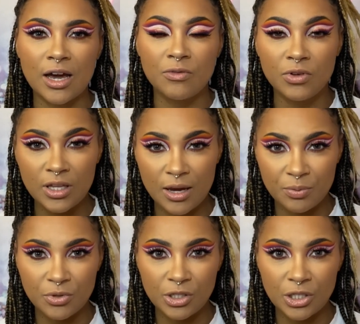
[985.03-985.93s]
I really
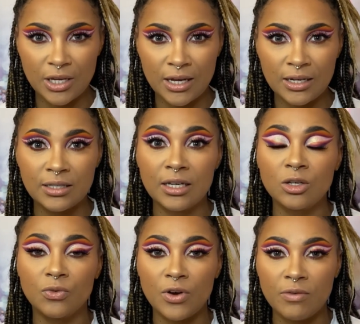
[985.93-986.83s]
appreciate it. Thank you for